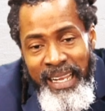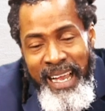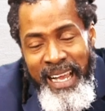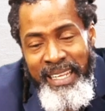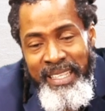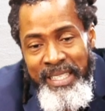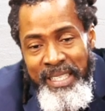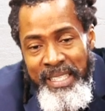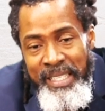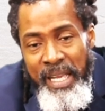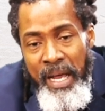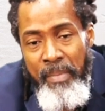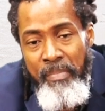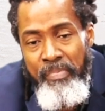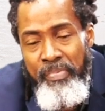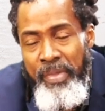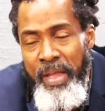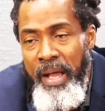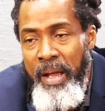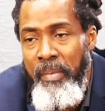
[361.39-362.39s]

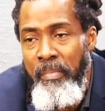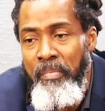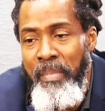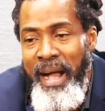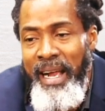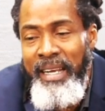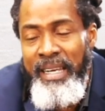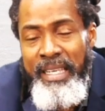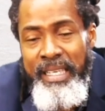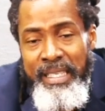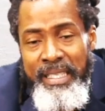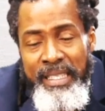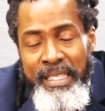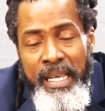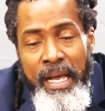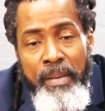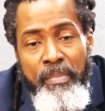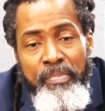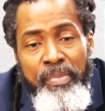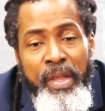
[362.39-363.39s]
calcium,
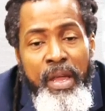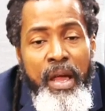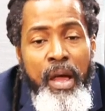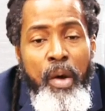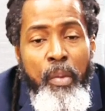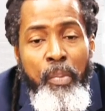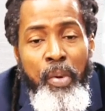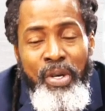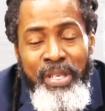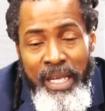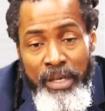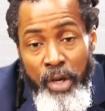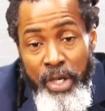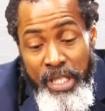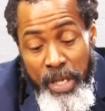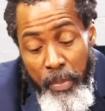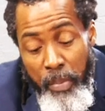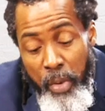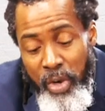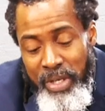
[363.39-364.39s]
magnesium, because
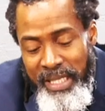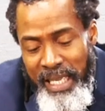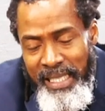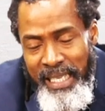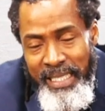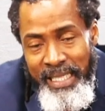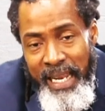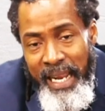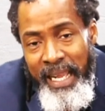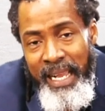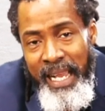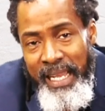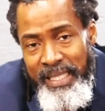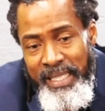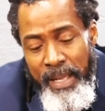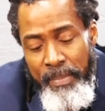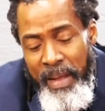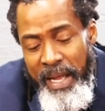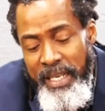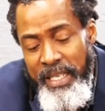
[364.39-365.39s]
your bones, as I said, are
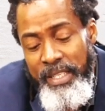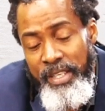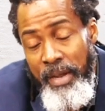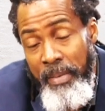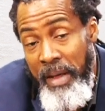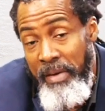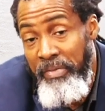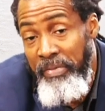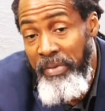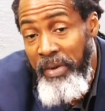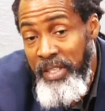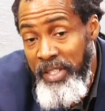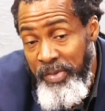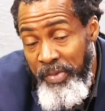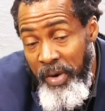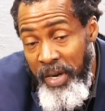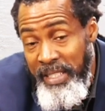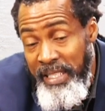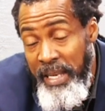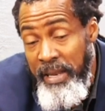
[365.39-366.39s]
calcium, magnesium, and
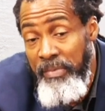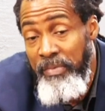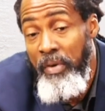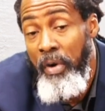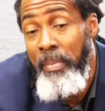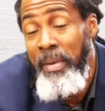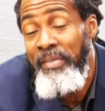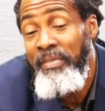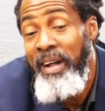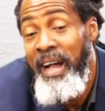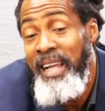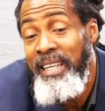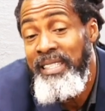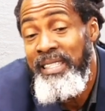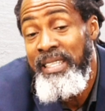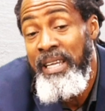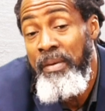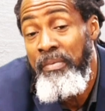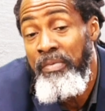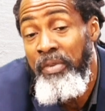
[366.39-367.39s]
phosphorus in the form of
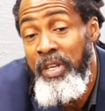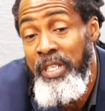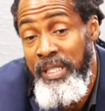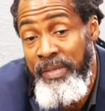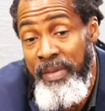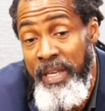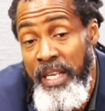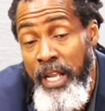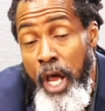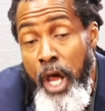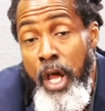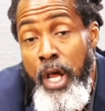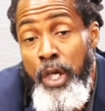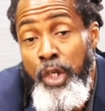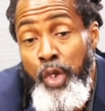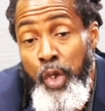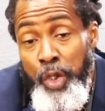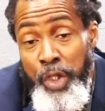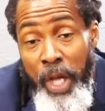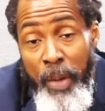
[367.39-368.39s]
calcium phosphate.
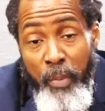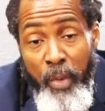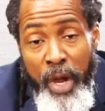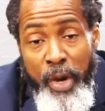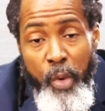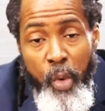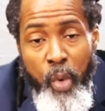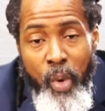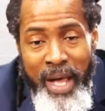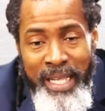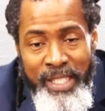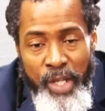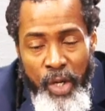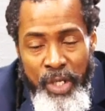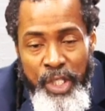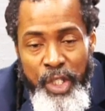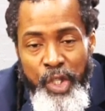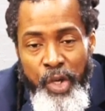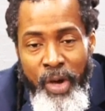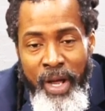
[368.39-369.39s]
So someone who has
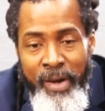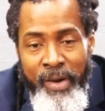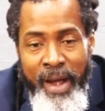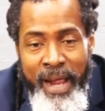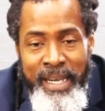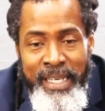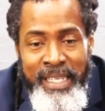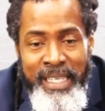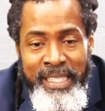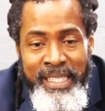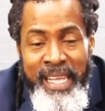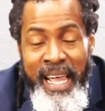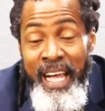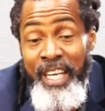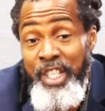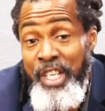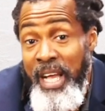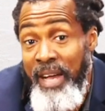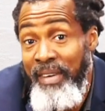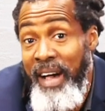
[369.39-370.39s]
osteoarthritis, they
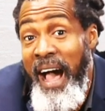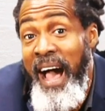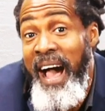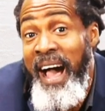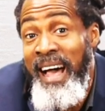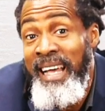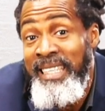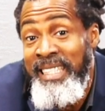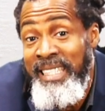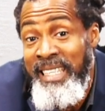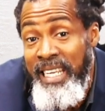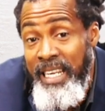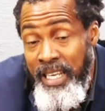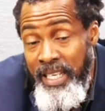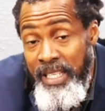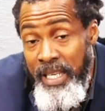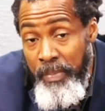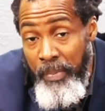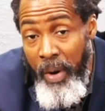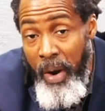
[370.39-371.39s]
actually have an
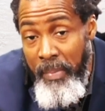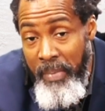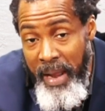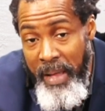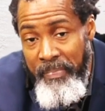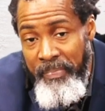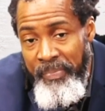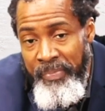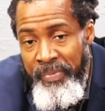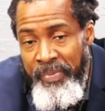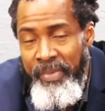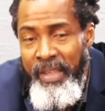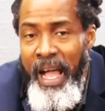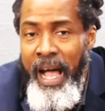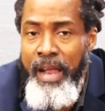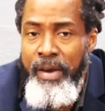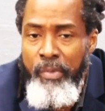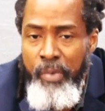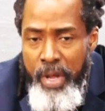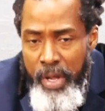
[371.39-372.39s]
acidity problem.
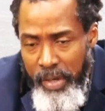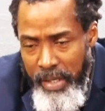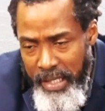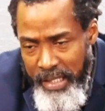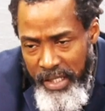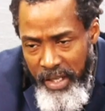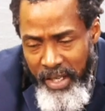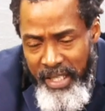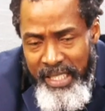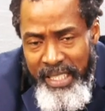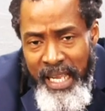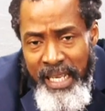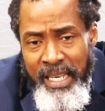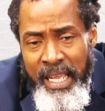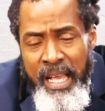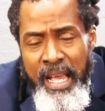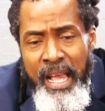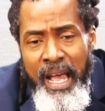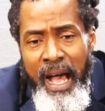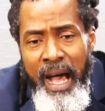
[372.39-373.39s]
And we'll discuss
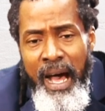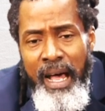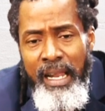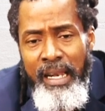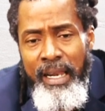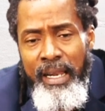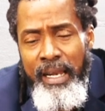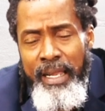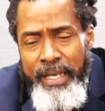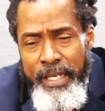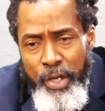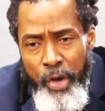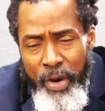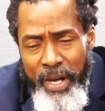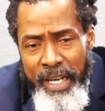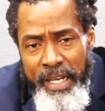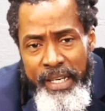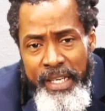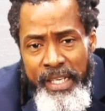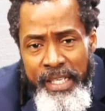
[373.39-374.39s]
that a little later on
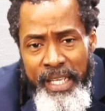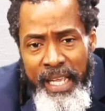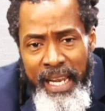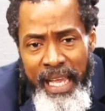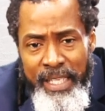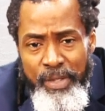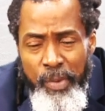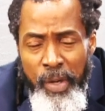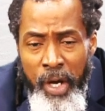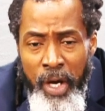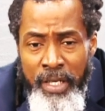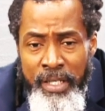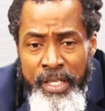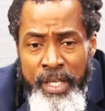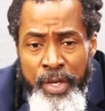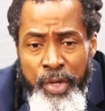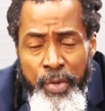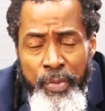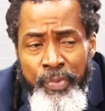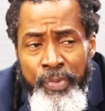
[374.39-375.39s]
in detail as we
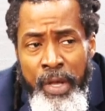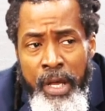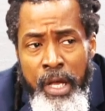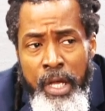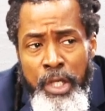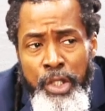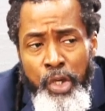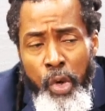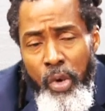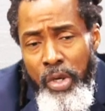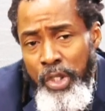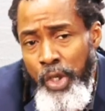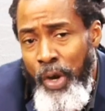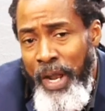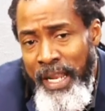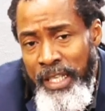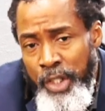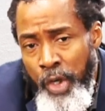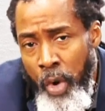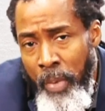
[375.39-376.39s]
continue. So
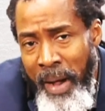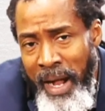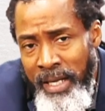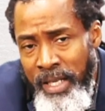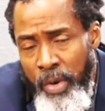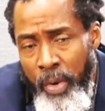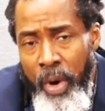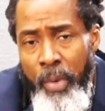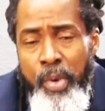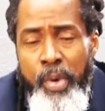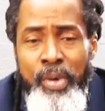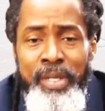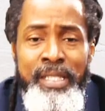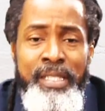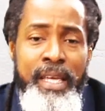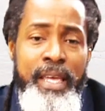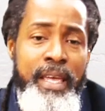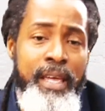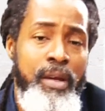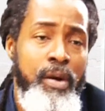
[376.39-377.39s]
let's go back to what we were
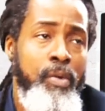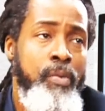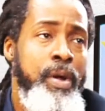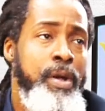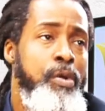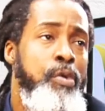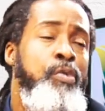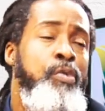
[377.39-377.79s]
saying with